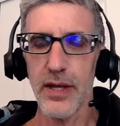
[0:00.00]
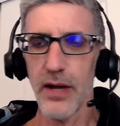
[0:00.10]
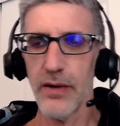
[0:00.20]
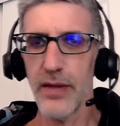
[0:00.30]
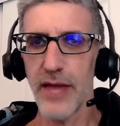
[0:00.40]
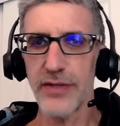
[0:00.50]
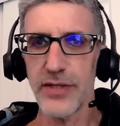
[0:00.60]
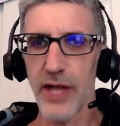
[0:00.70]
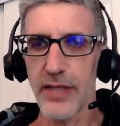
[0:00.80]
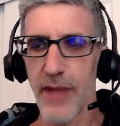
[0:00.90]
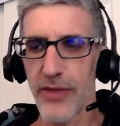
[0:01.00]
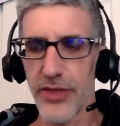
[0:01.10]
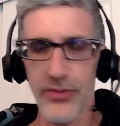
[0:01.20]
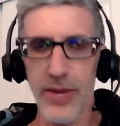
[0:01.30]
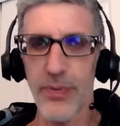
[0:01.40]
You know, as you talked
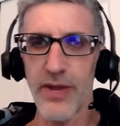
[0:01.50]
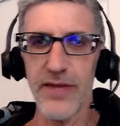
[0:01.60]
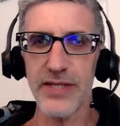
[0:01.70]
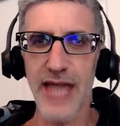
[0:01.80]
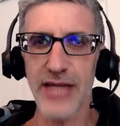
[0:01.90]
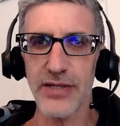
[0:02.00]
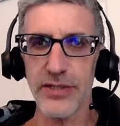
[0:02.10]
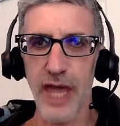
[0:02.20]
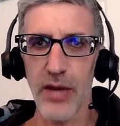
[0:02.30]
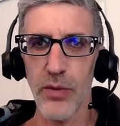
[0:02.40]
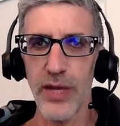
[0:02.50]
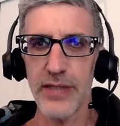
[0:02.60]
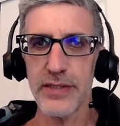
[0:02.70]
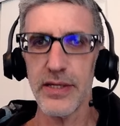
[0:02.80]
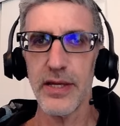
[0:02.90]
about, the three previous national title
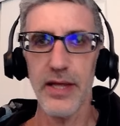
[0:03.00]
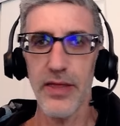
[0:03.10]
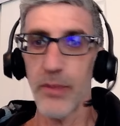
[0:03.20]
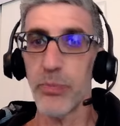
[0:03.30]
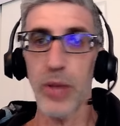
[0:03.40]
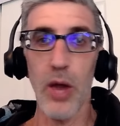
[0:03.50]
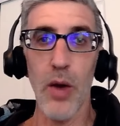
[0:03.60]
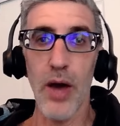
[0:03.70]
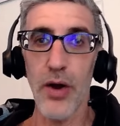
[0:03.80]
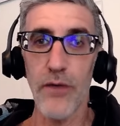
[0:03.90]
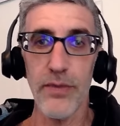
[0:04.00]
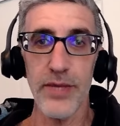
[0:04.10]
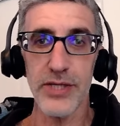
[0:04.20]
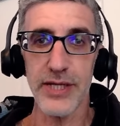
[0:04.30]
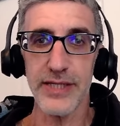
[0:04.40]
wins, the blowout over
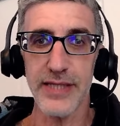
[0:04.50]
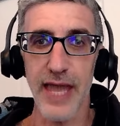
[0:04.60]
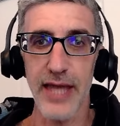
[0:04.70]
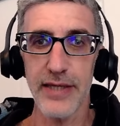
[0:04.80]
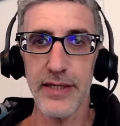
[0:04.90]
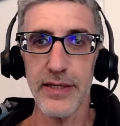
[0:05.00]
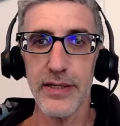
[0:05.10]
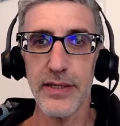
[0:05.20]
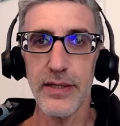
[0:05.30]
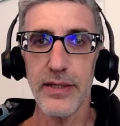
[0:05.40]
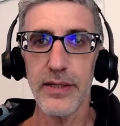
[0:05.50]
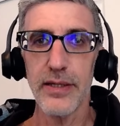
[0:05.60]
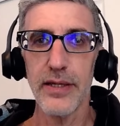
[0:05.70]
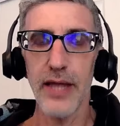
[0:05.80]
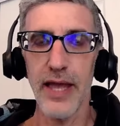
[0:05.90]
Michigan State
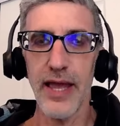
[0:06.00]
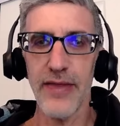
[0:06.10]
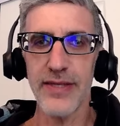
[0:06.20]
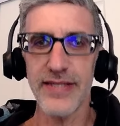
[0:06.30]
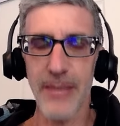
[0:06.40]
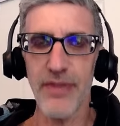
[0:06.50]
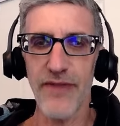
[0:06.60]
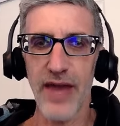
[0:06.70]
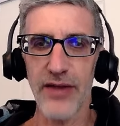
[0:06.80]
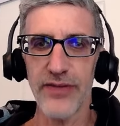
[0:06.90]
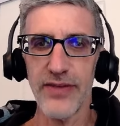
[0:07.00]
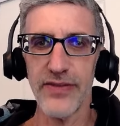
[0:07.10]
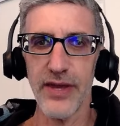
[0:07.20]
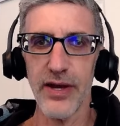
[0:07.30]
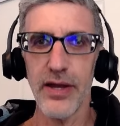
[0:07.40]
in the semifinals
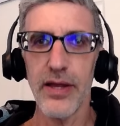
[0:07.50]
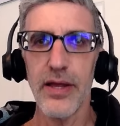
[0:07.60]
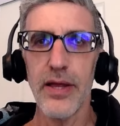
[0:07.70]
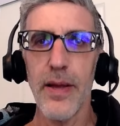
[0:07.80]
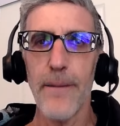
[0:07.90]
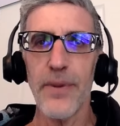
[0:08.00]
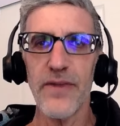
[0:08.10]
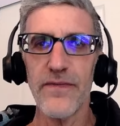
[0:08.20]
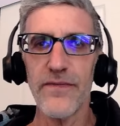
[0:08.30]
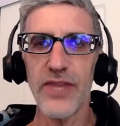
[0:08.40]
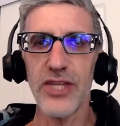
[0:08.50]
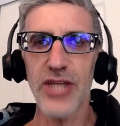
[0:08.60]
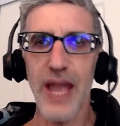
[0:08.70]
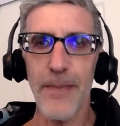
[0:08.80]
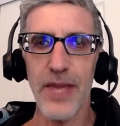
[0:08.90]
this year. But for the
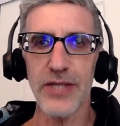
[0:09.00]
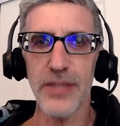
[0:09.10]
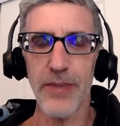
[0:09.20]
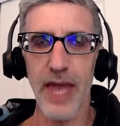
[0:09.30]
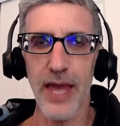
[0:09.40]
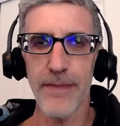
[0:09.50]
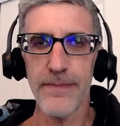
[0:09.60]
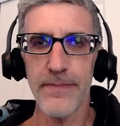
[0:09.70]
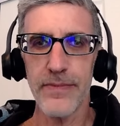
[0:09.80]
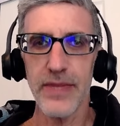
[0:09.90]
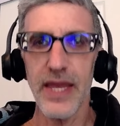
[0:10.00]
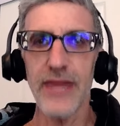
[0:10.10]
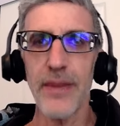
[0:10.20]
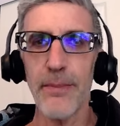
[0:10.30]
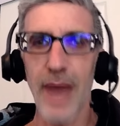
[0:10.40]
championship game
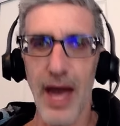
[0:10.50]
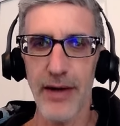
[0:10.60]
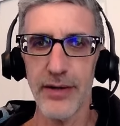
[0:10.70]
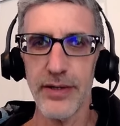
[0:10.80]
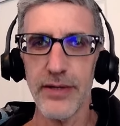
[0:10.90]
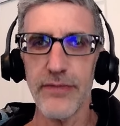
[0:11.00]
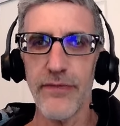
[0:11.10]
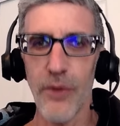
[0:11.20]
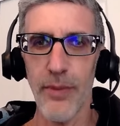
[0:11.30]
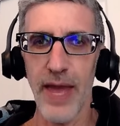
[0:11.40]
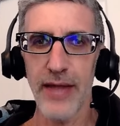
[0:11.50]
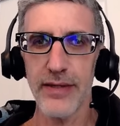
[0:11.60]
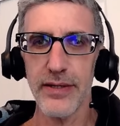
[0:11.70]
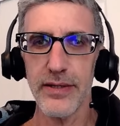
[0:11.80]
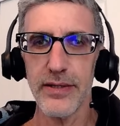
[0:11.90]
in the modern
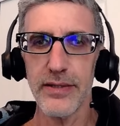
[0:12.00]
format,